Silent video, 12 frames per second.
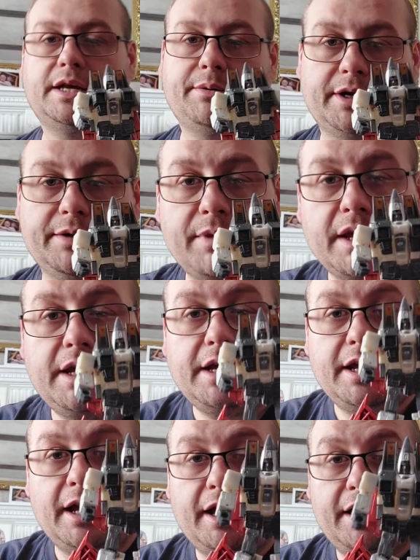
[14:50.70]
There we go.
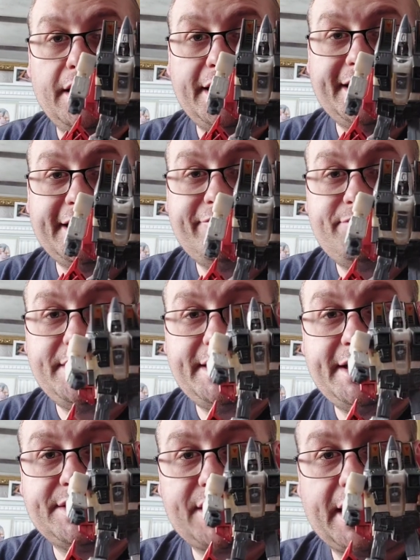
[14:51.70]
He gave me
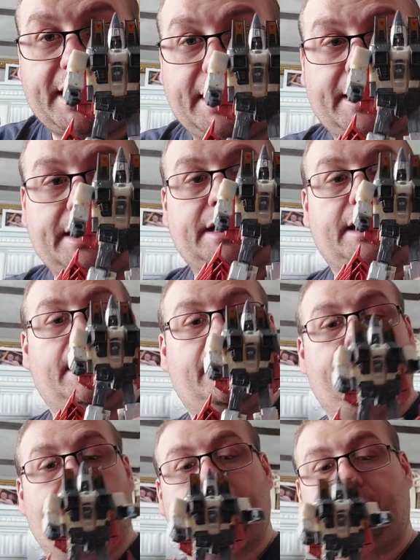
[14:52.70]
this guy.
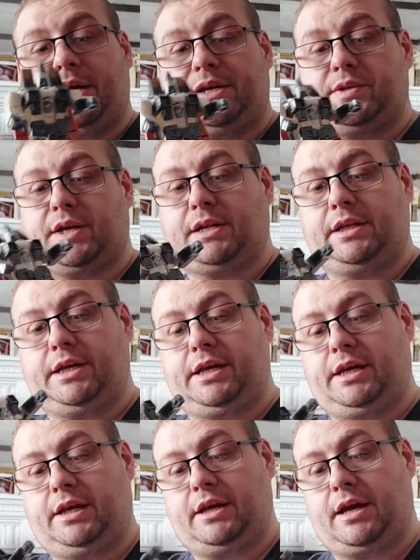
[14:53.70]

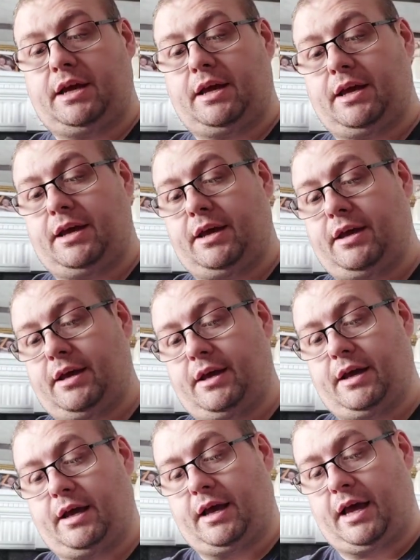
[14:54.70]
Basically,
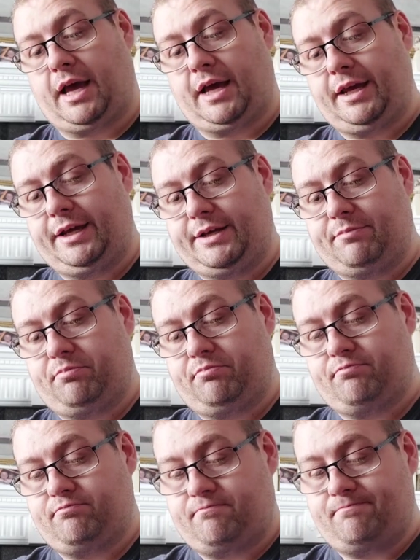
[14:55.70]
I
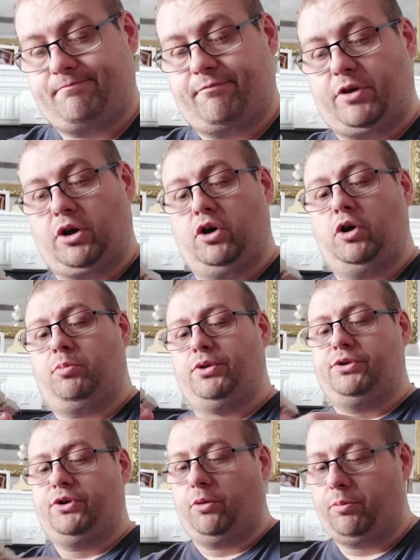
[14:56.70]

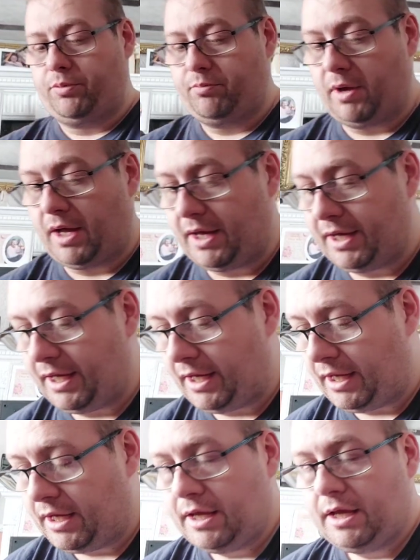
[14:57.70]
opened up
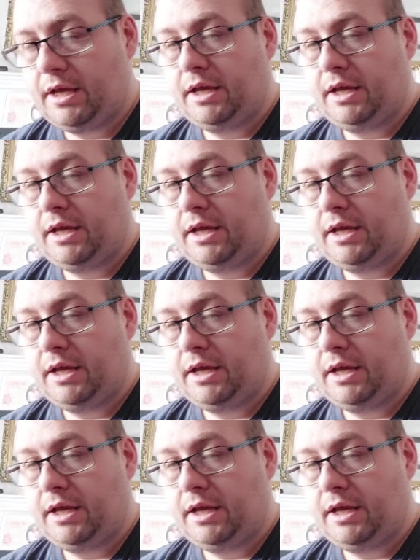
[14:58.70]
my